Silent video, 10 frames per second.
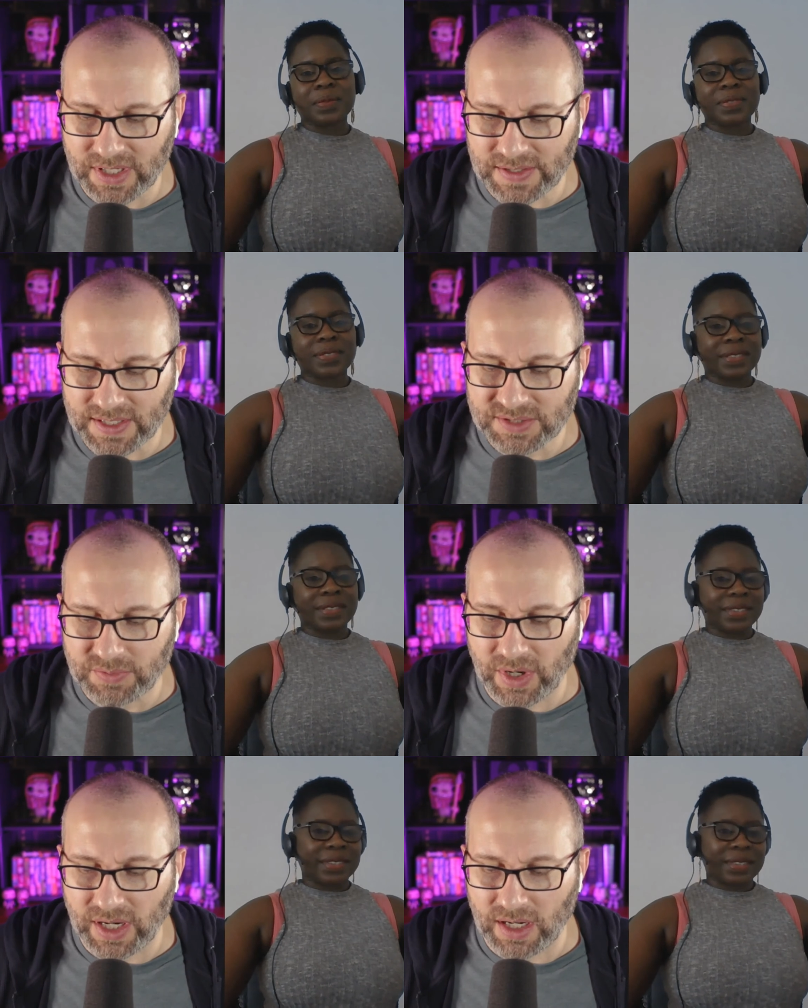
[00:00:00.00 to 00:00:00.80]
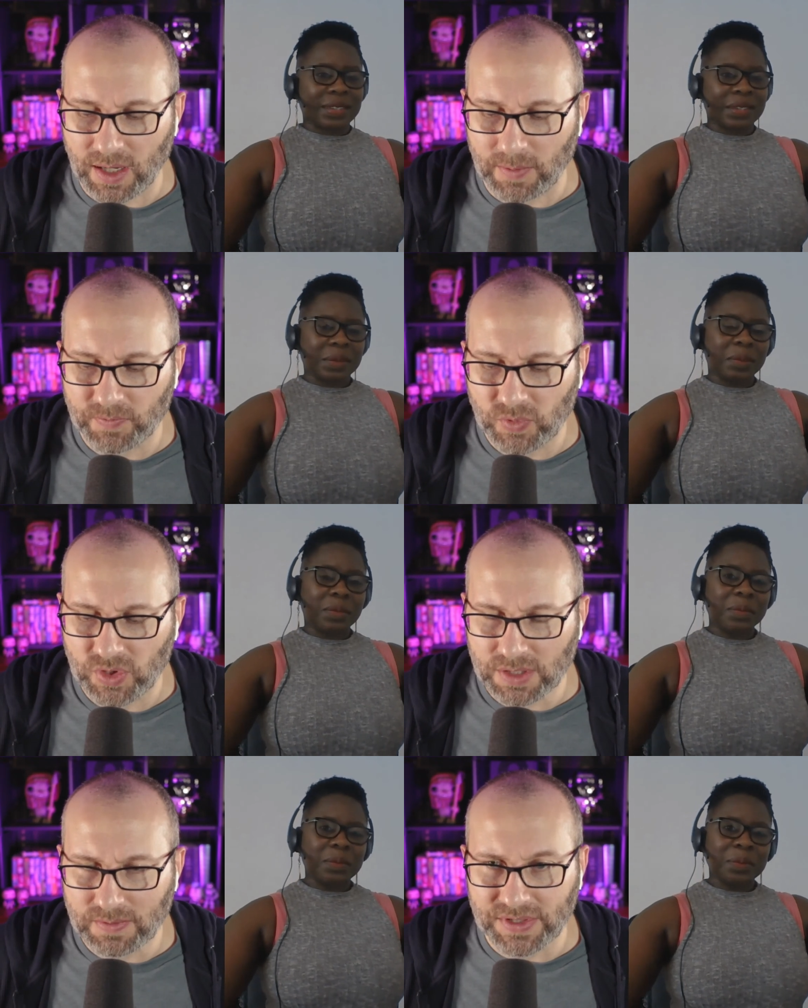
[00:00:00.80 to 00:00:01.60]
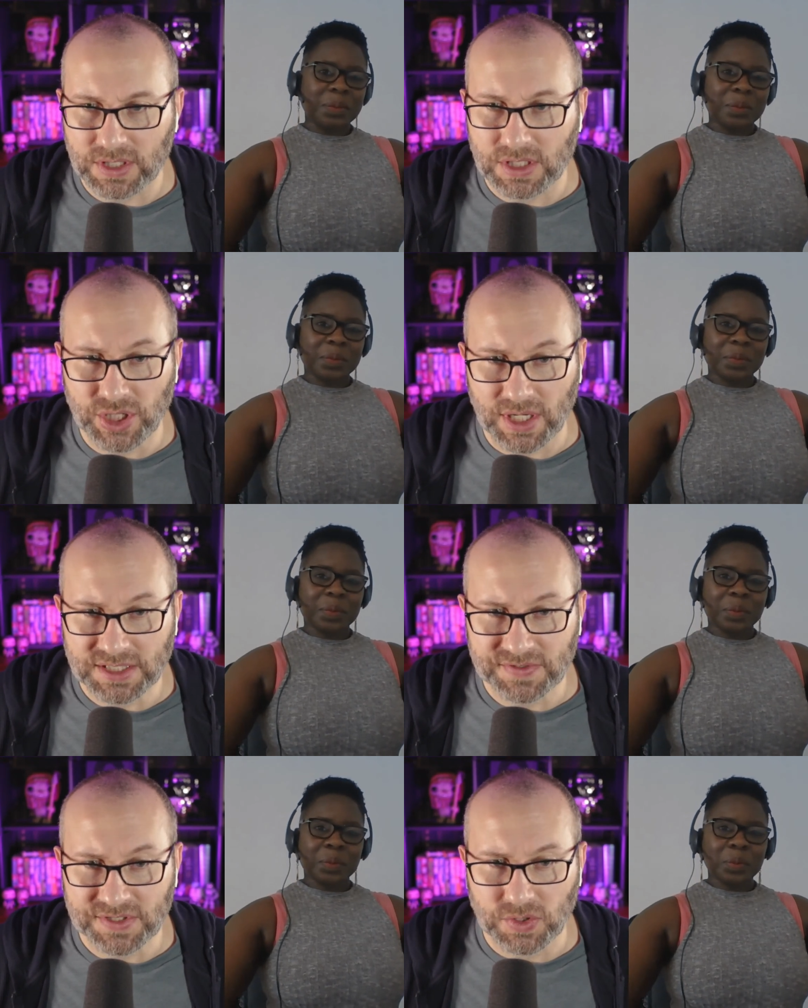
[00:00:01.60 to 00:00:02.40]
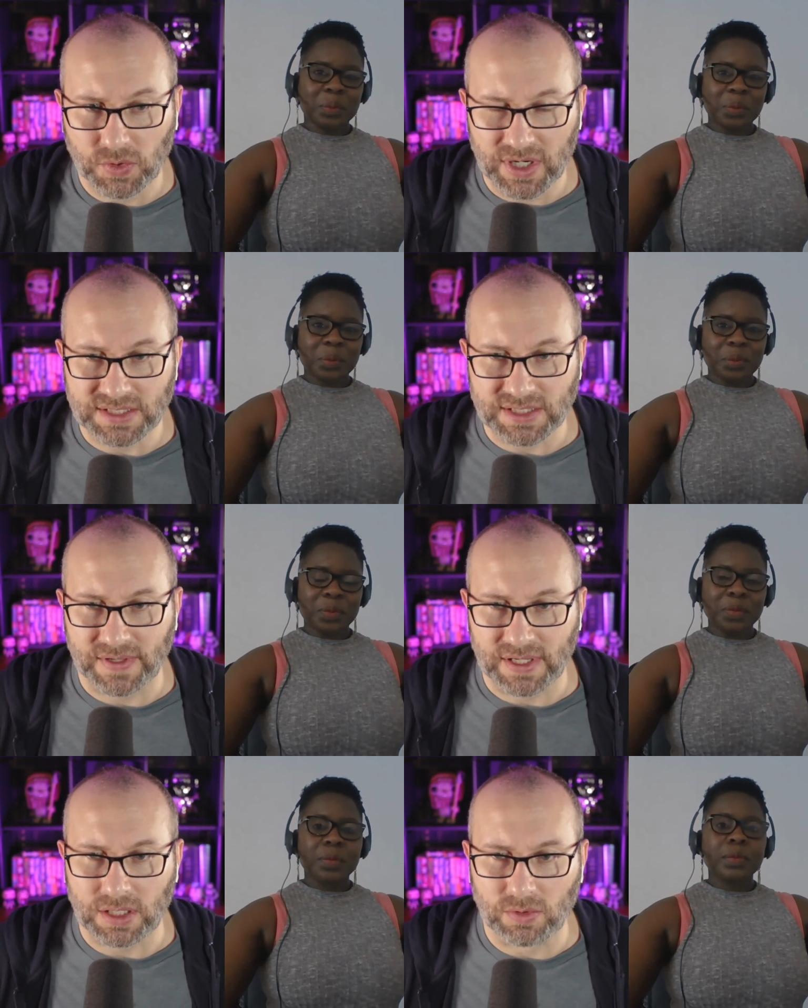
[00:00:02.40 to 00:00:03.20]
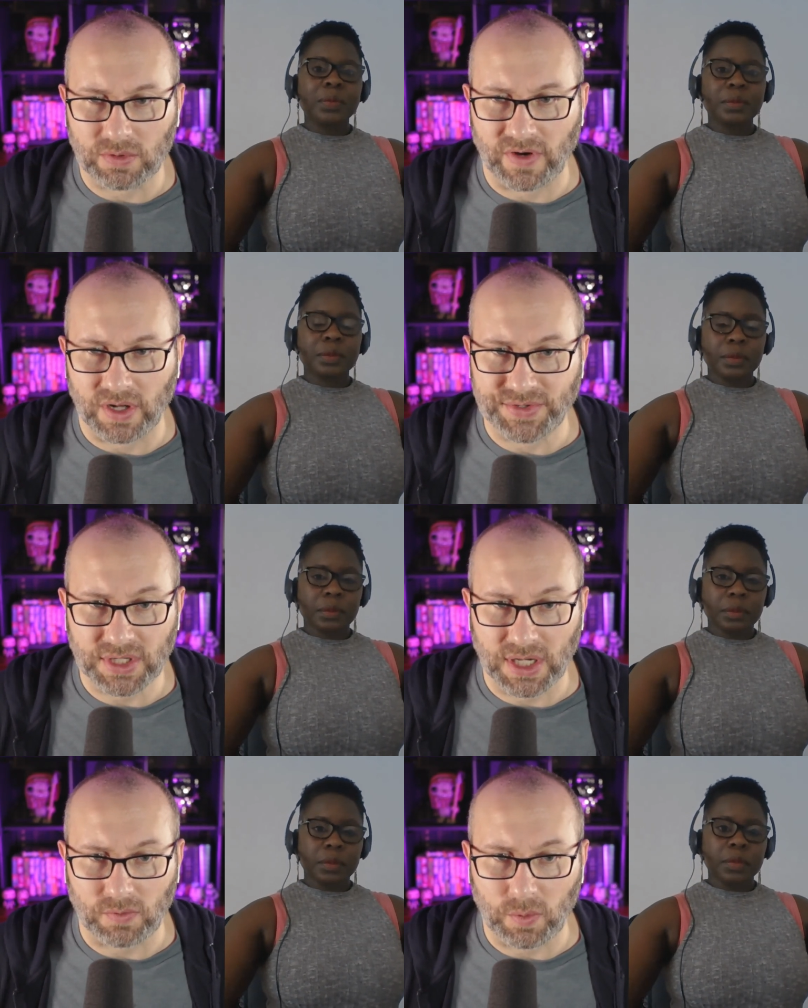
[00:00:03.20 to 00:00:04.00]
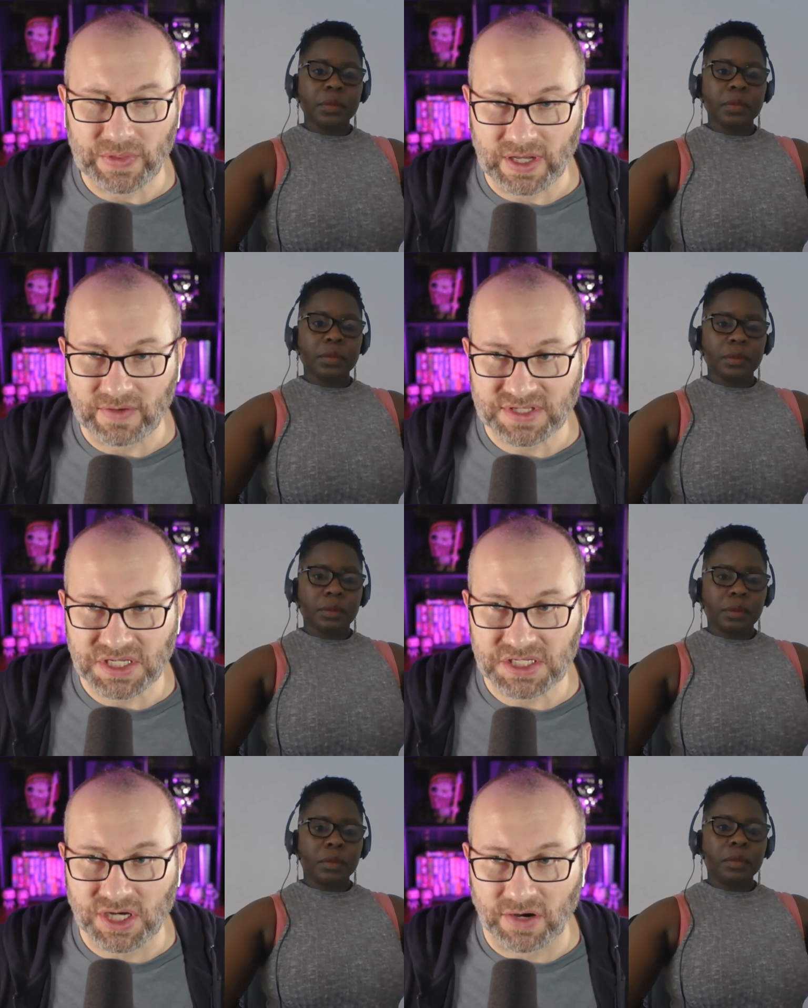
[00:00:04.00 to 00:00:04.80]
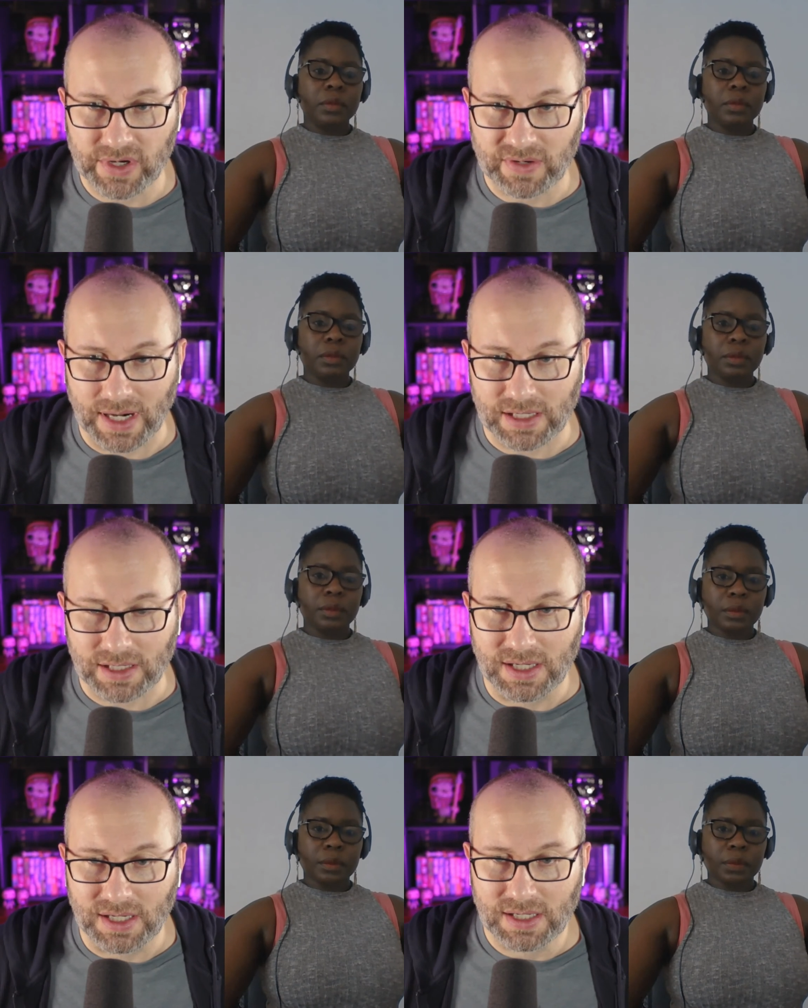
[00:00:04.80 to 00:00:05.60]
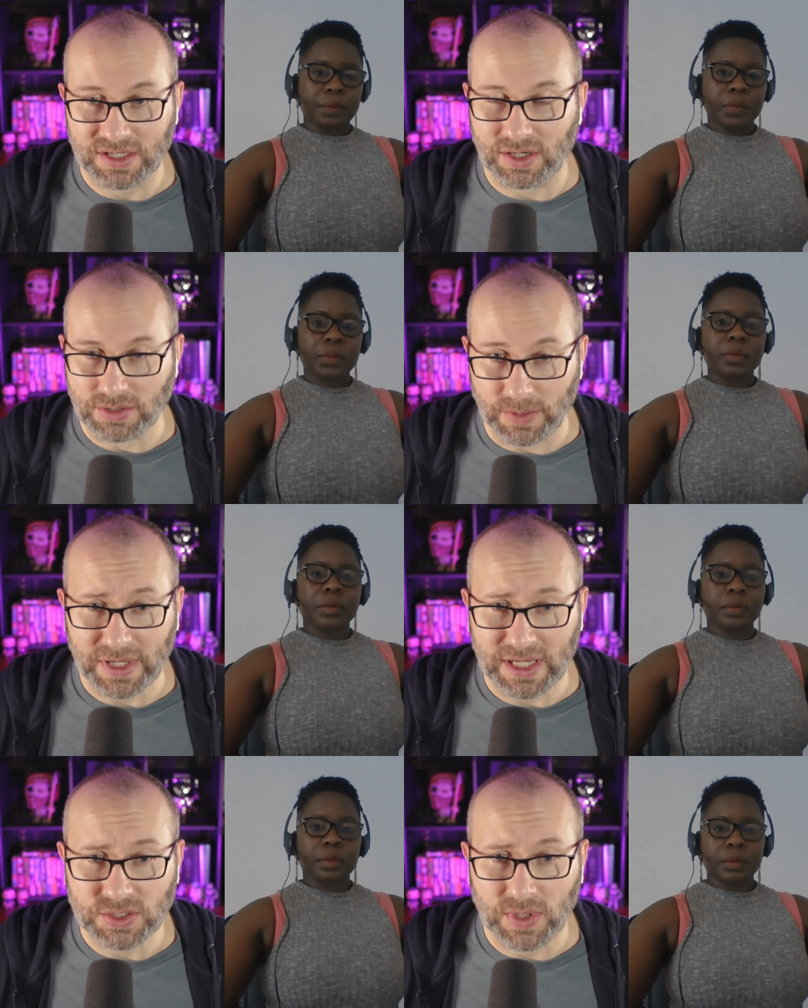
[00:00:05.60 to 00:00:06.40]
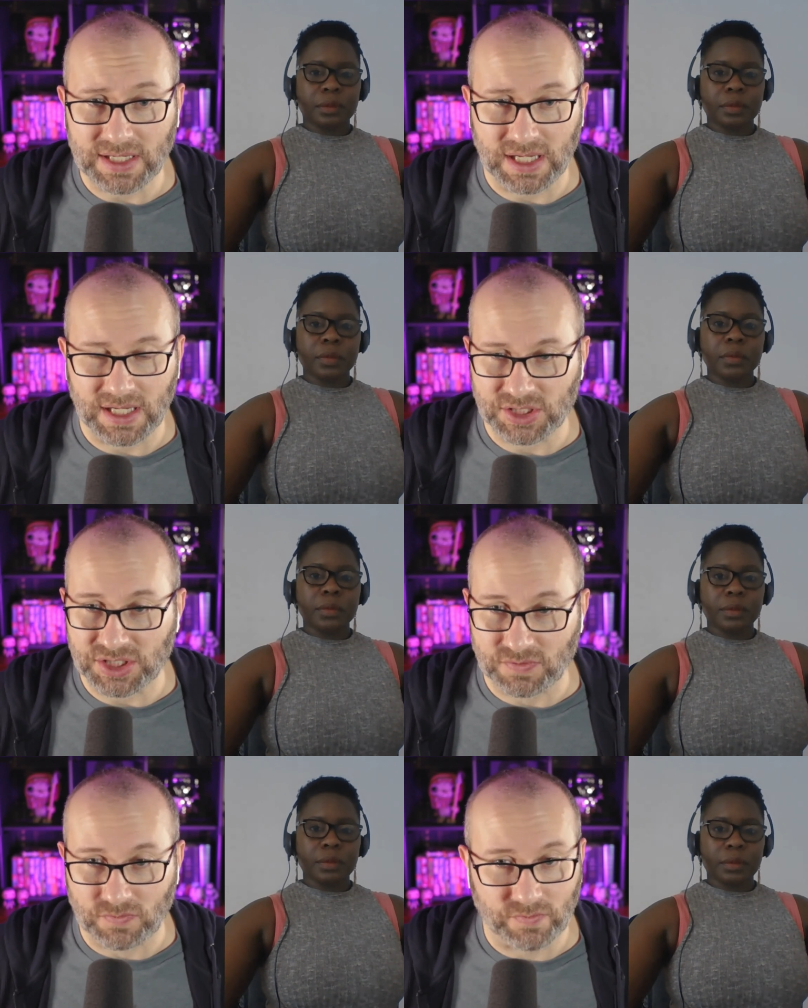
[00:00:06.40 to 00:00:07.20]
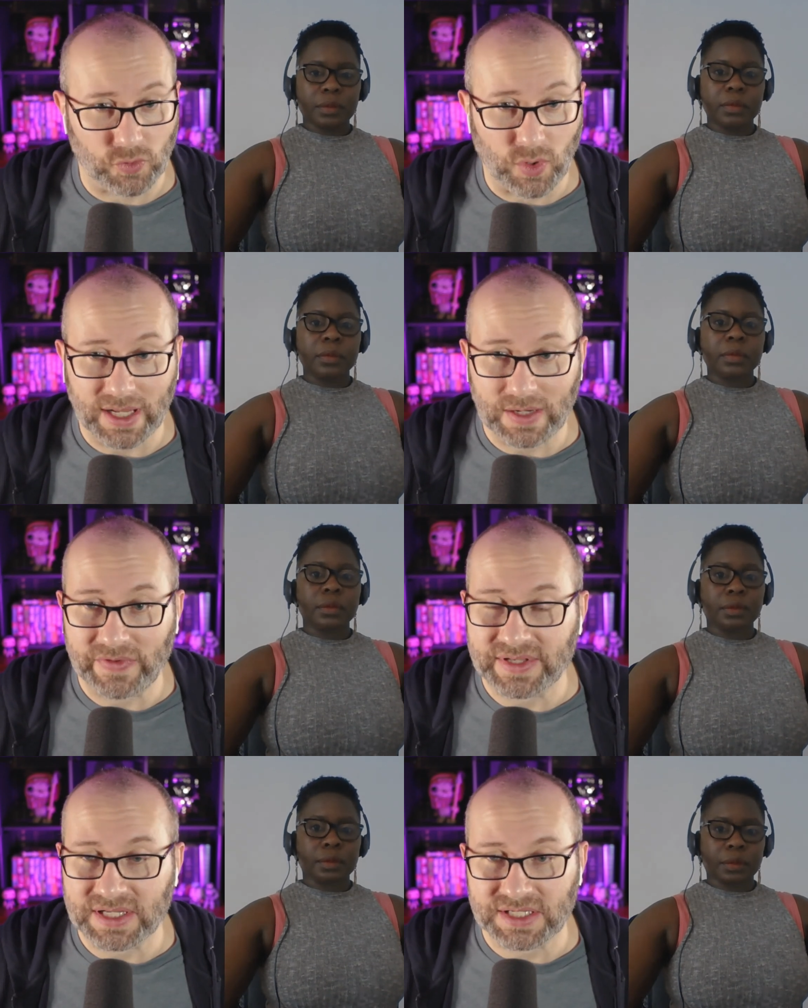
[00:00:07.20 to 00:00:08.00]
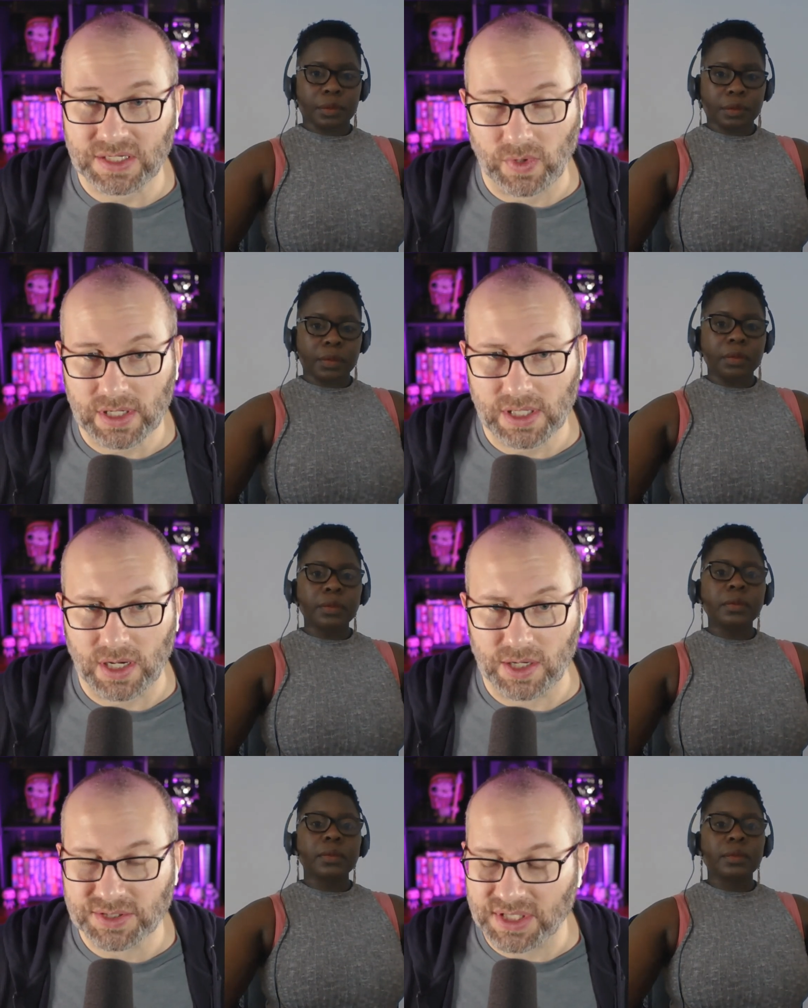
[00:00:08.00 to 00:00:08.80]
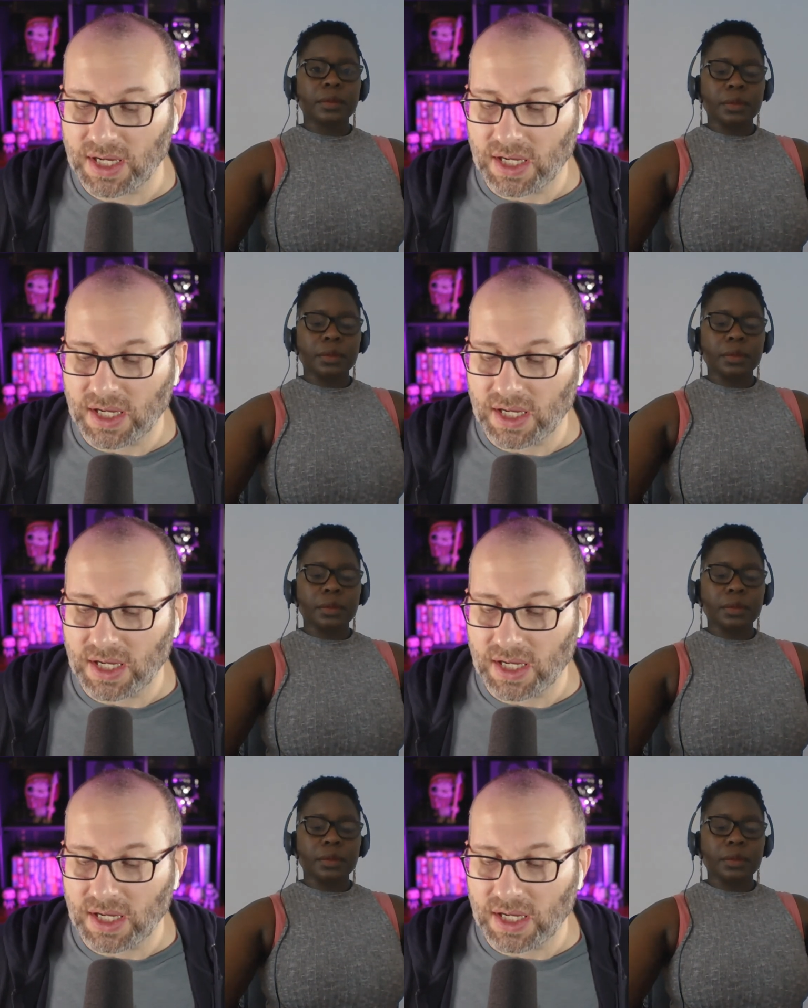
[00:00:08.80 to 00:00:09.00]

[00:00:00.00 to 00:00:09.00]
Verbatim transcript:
Speaker 1: on this, but um, when you're talking about like the genesis of stories, I think you would fall into kind of what we think of as a discovery writer you know, jumping into an idea and just running with it to see where it goes.